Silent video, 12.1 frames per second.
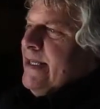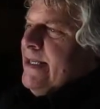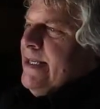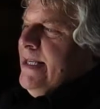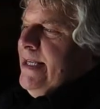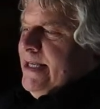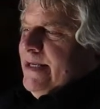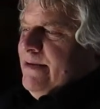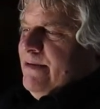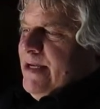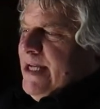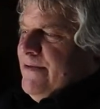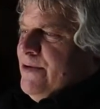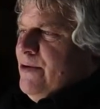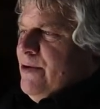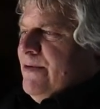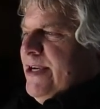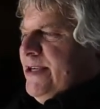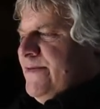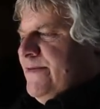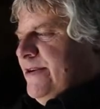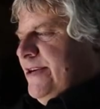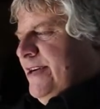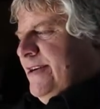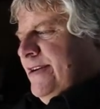And we got new O-rings for it.